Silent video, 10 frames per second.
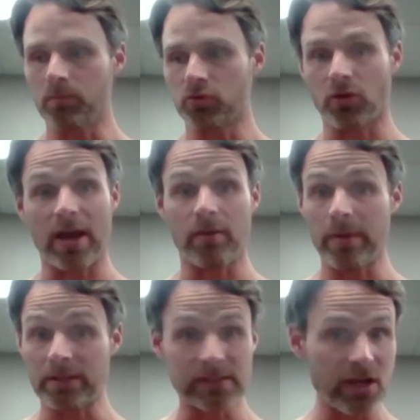Try
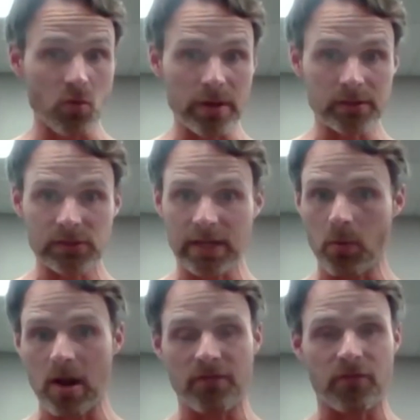them in sequence,
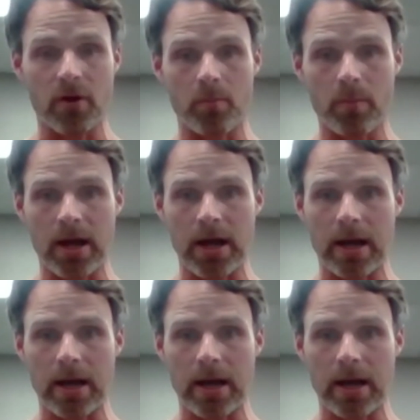anywhere from